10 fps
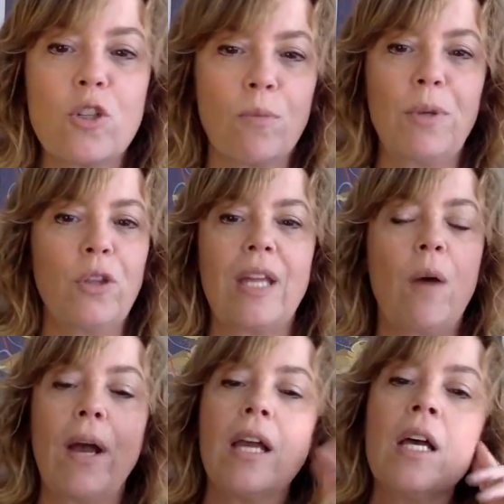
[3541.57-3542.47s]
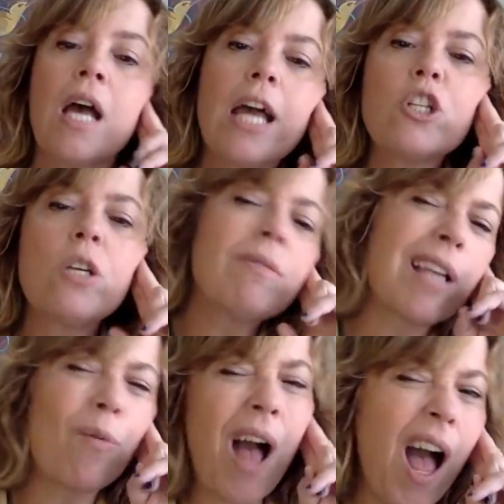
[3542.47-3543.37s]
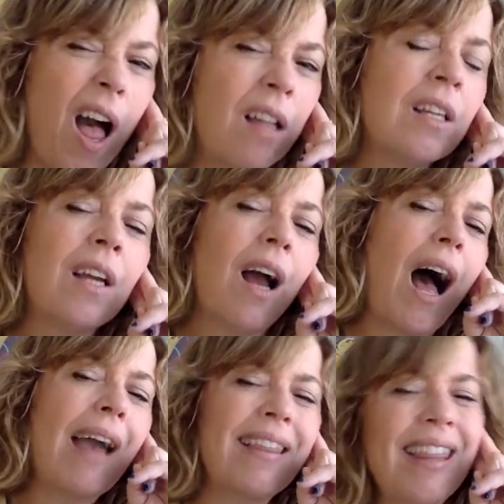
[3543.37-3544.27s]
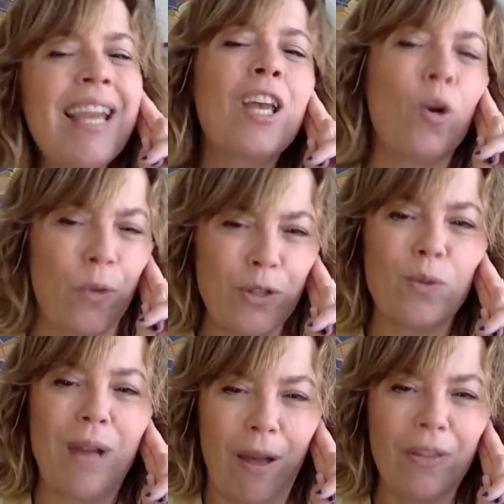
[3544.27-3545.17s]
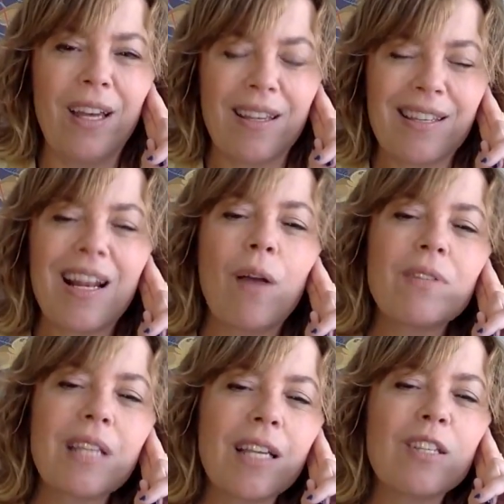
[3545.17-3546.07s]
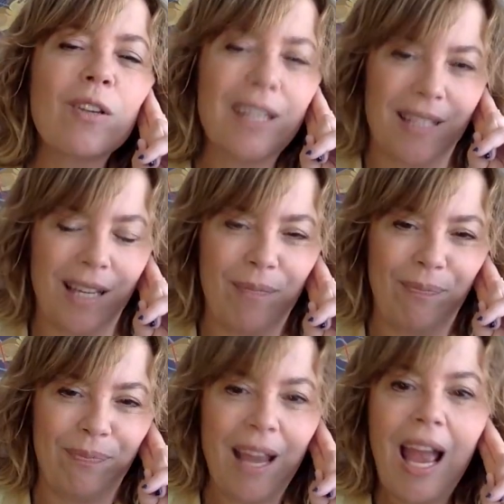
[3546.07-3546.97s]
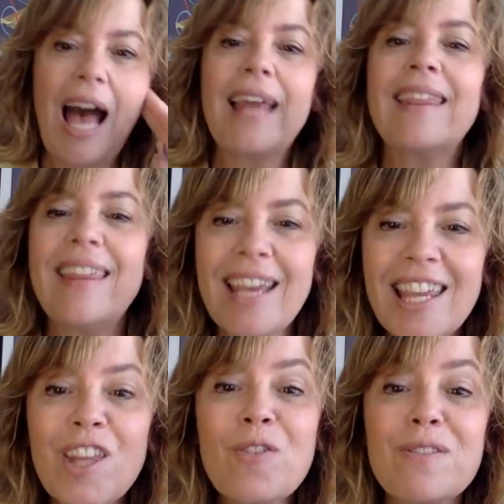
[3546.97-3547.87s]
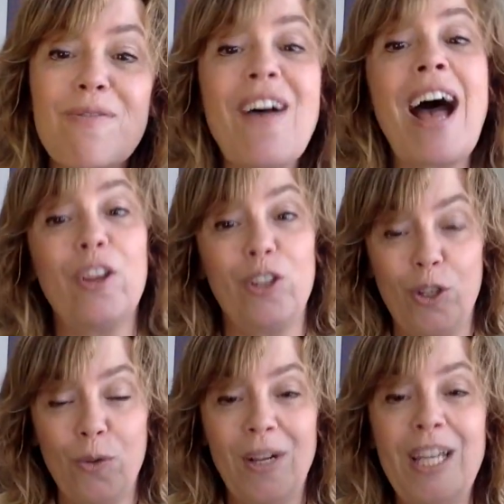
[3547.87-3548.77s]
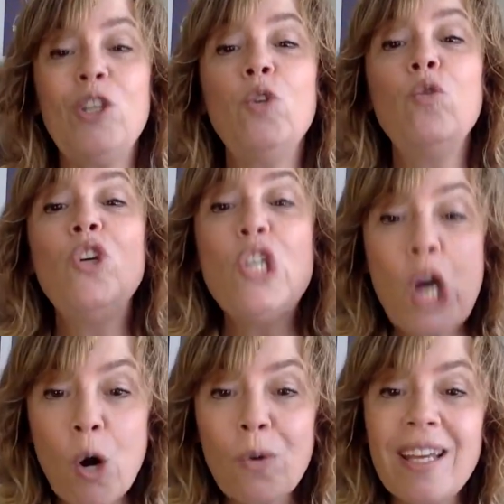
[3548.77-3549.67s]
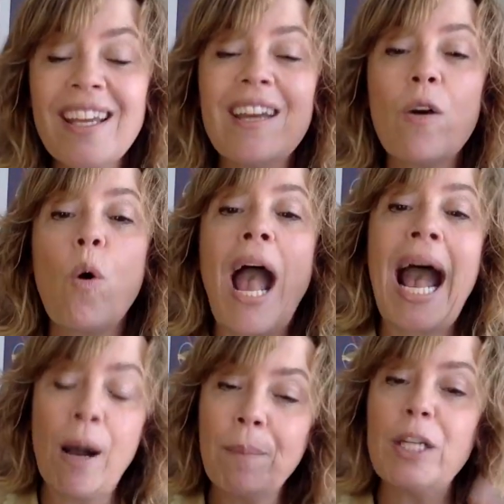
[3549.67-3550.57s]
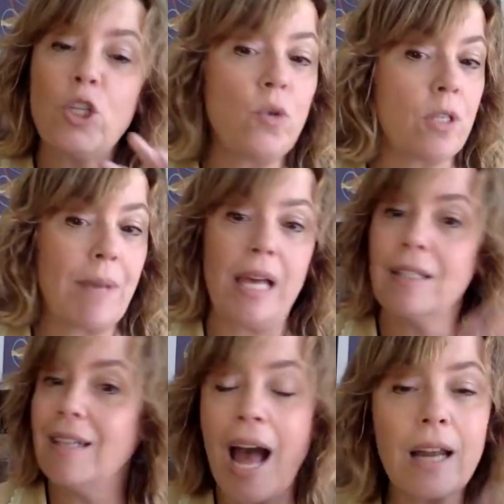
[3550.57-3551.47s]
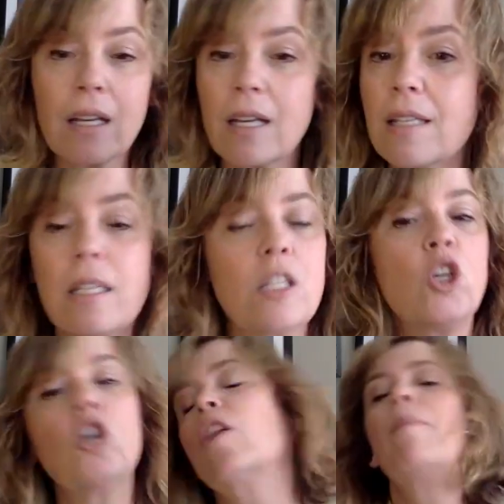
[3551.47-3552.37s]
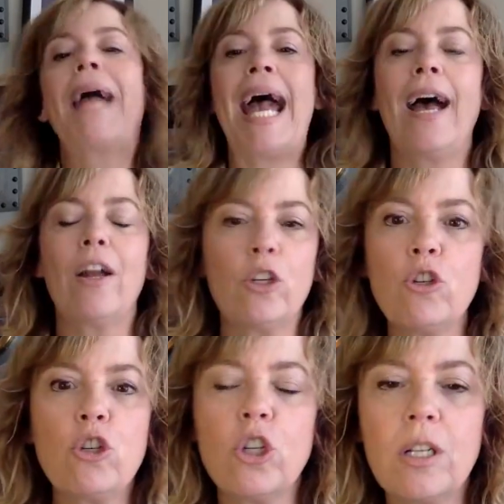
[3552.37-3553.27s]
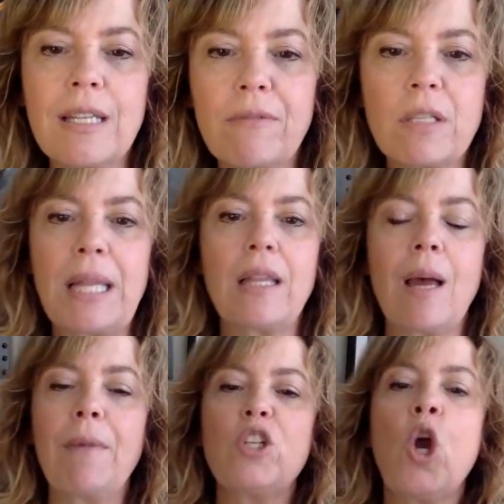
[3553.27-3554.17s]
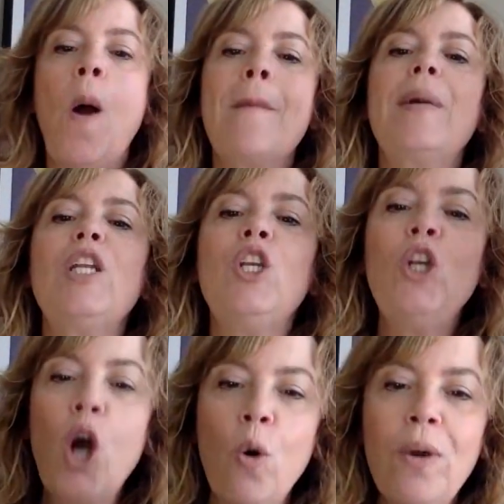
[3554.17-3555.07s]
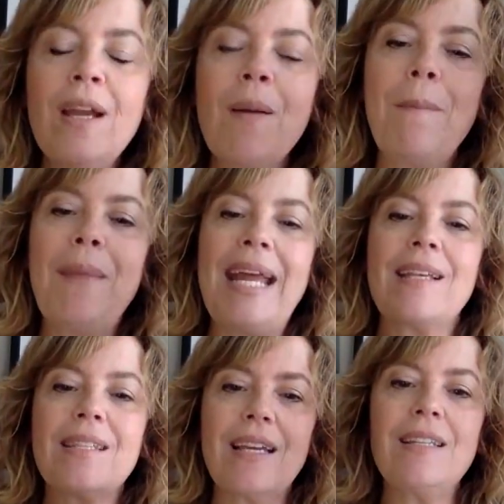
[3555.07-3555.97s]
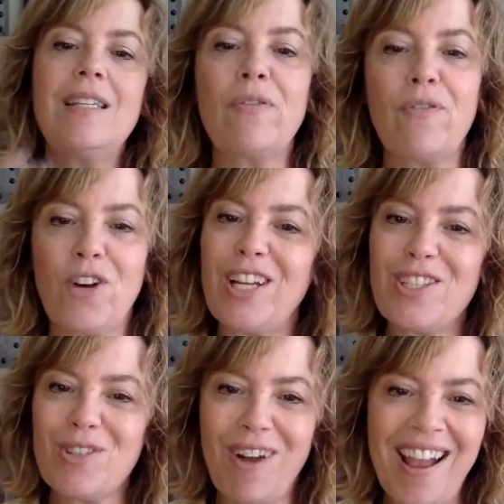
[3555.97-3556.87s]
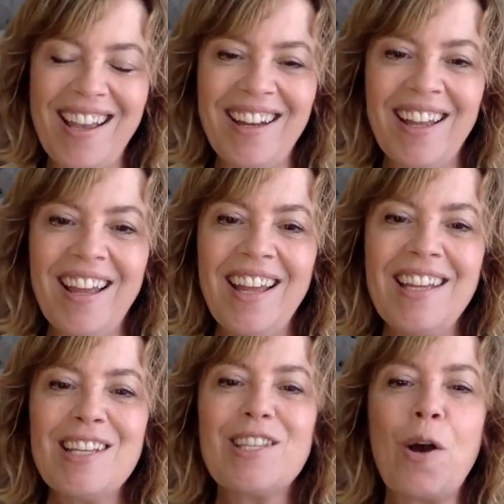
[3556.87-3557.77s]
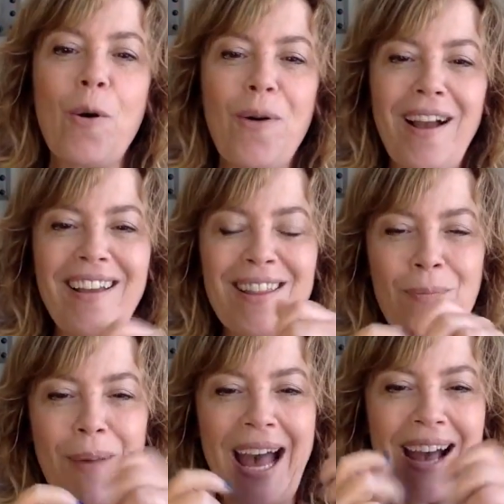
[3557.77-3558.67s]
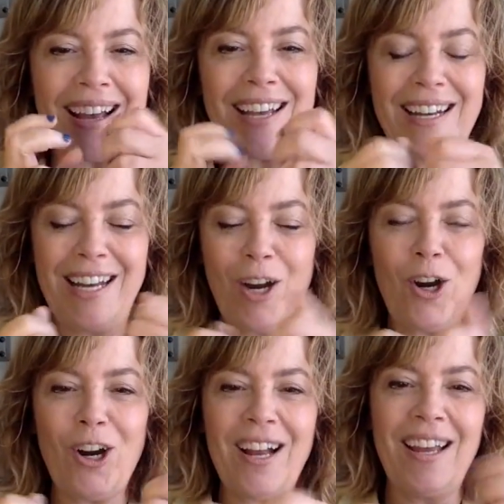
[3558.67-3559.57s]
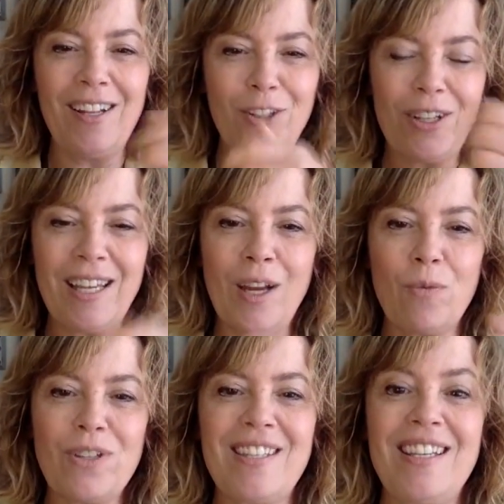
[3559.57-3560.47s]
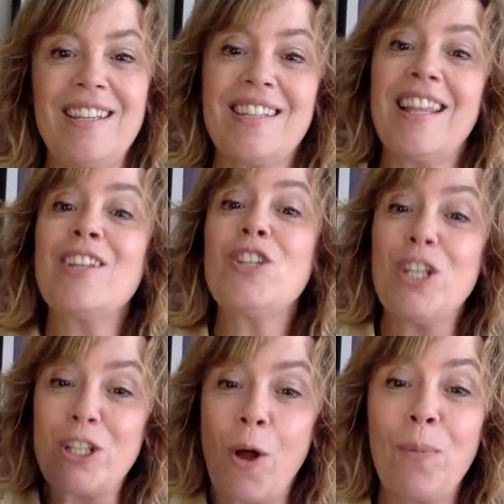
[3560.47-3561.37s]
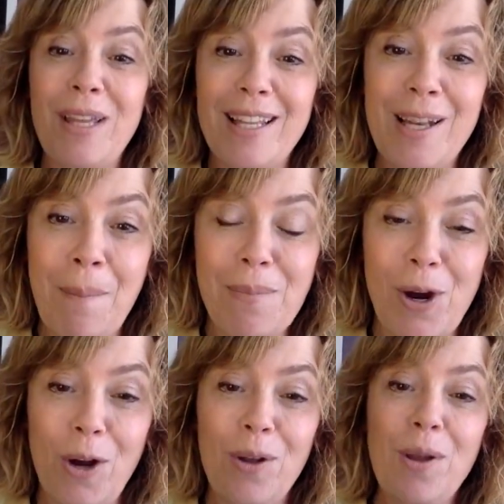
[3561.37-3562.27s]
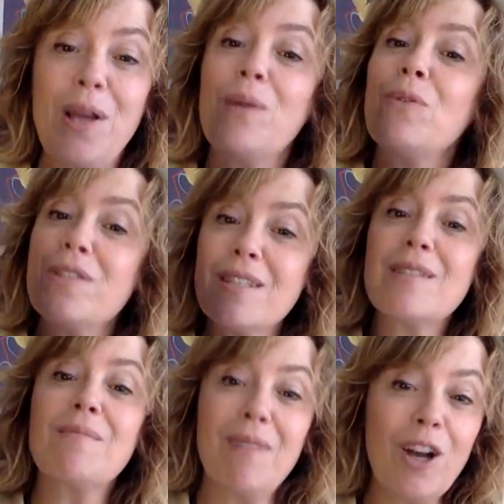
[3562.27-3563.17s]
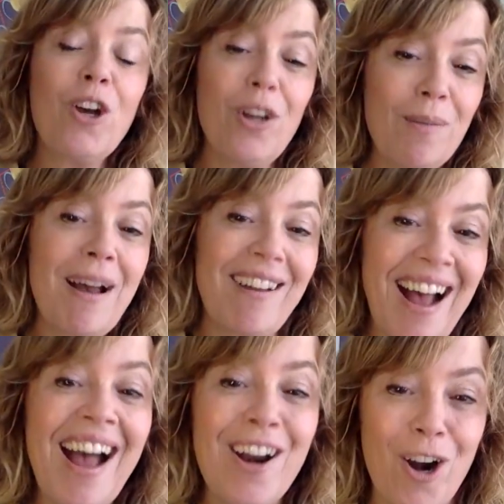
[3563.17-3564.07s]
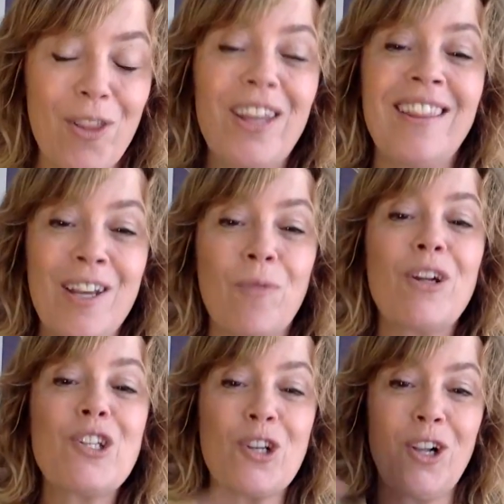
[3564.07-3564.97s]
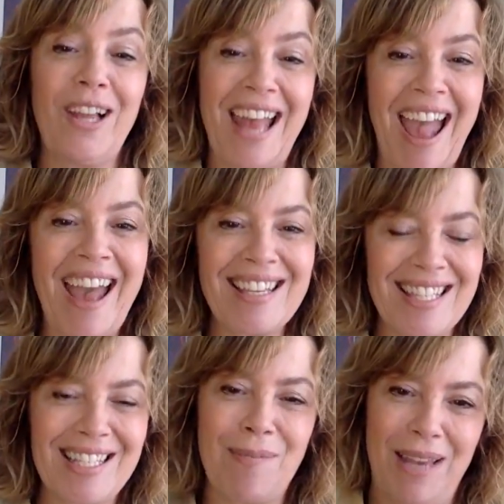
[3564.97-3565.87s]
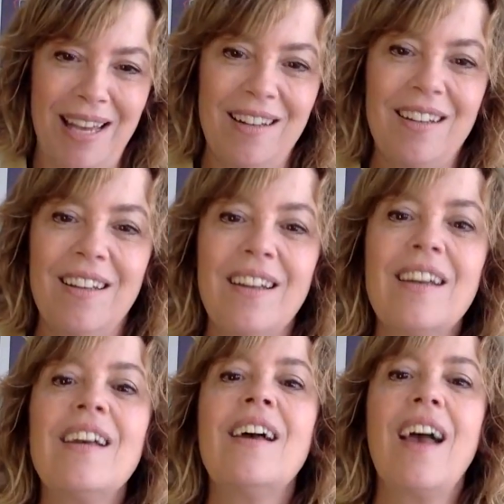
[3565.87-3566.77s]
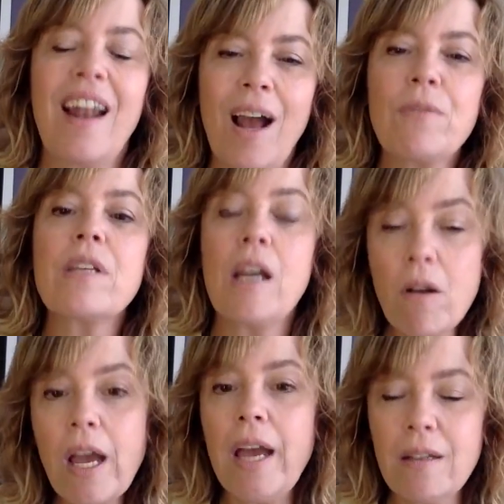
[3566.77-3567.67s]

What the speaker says: are built that way. And she was like, well, I think it was around this. And I was like, so listen, I think there's value in you knowing how much you spent, not because it's good or bad or you shouldn't have spent that much, but knowing makes a difference, right? So in the back, I could hear her kind of looking at receipts, and then she told me the number. It was a good amount higher than the original estimate. And I was like, okay.